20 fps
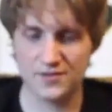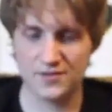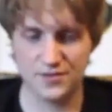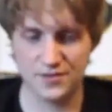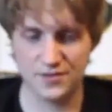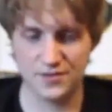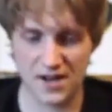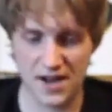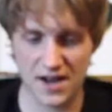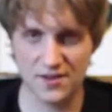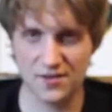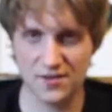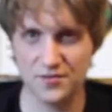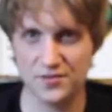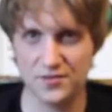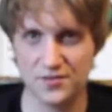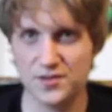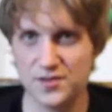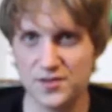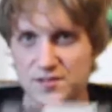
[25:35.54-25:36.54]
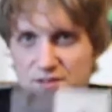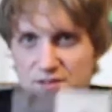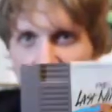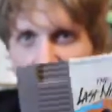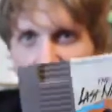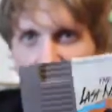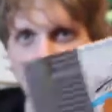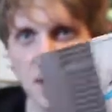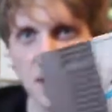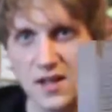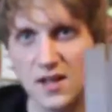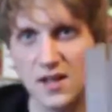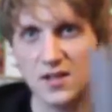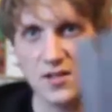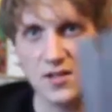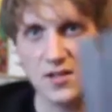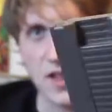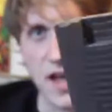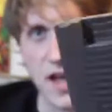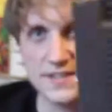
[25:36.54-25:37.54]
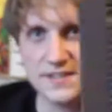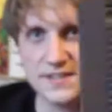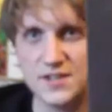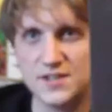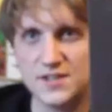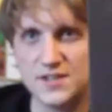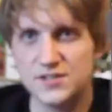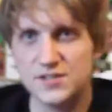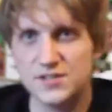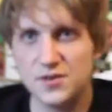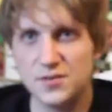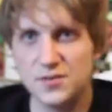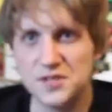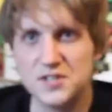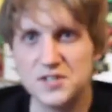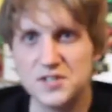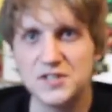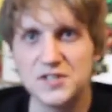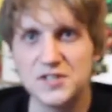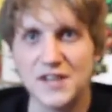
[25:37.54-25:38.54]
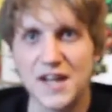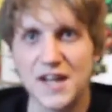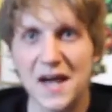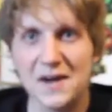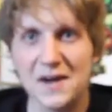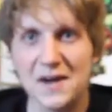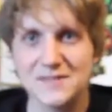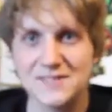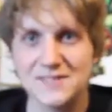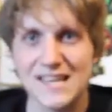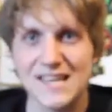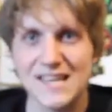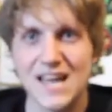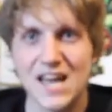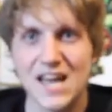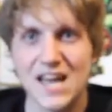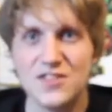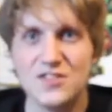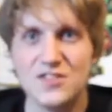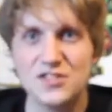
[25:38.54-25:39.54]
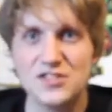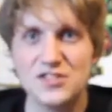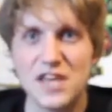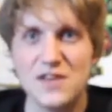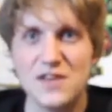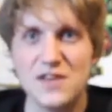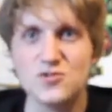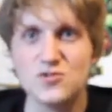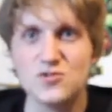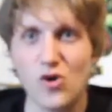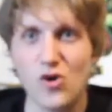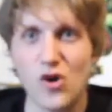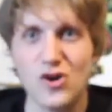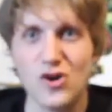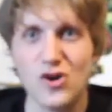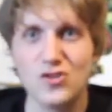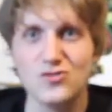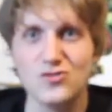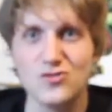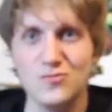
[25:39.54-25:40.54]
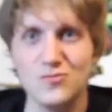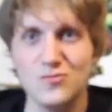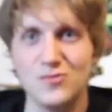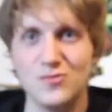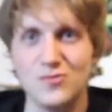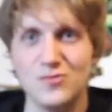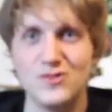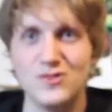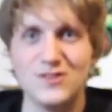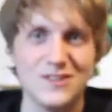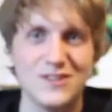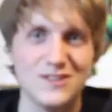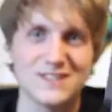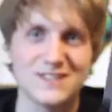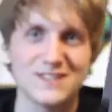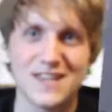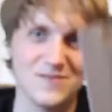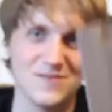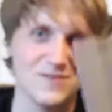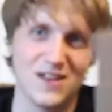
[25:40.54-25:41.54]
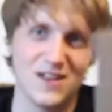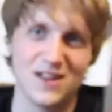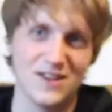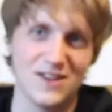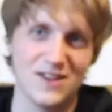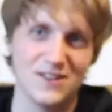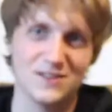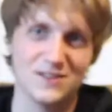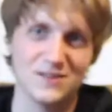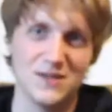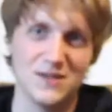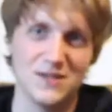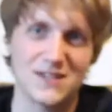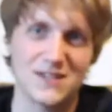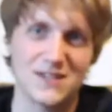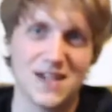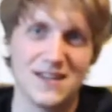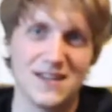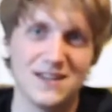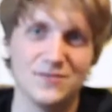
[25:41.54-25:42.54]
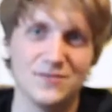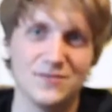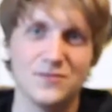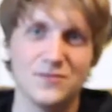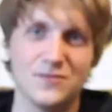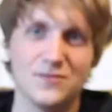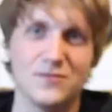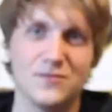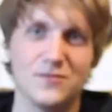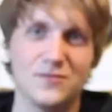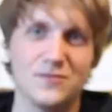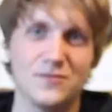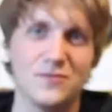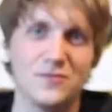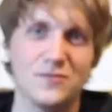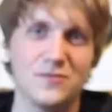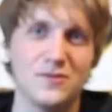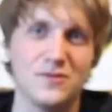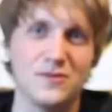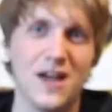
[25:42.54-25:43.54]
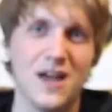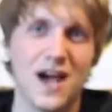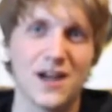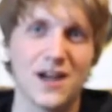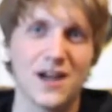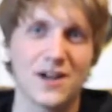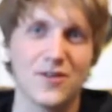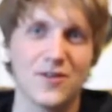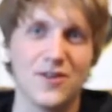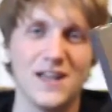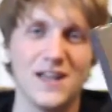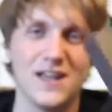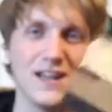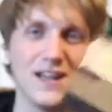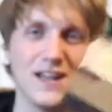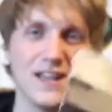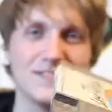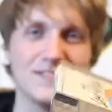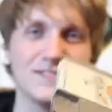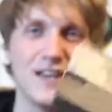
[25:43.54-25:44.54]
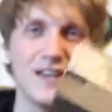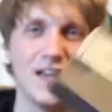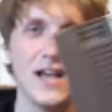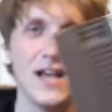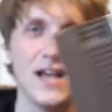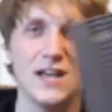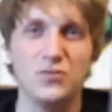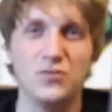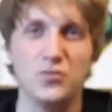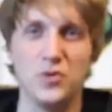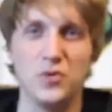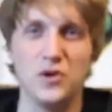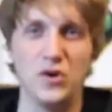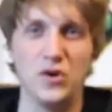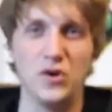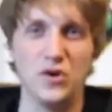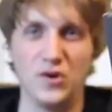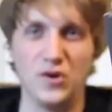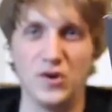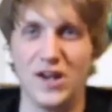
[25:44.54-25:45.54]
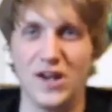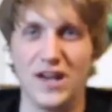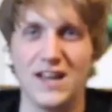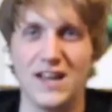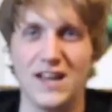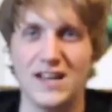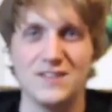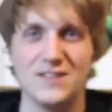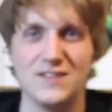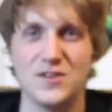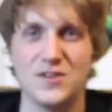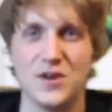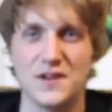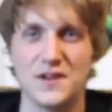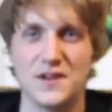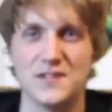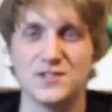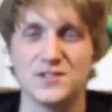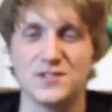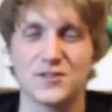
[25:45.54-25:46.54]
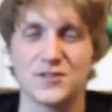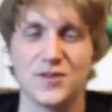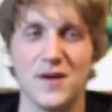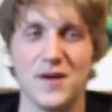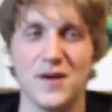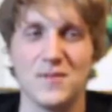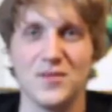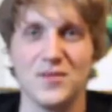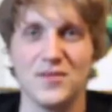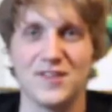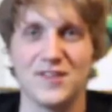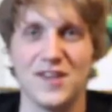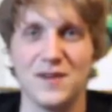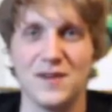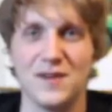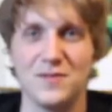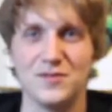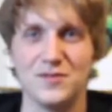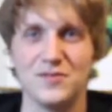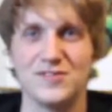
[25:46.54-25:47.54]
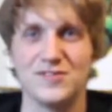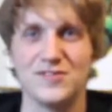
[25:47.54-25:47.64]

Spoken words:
Extra title for the set. Last Ninja, which the guy was like, this game is awesome. This game's not awesome. It's kind of not great. It's weird. I don't even know how to describe this game.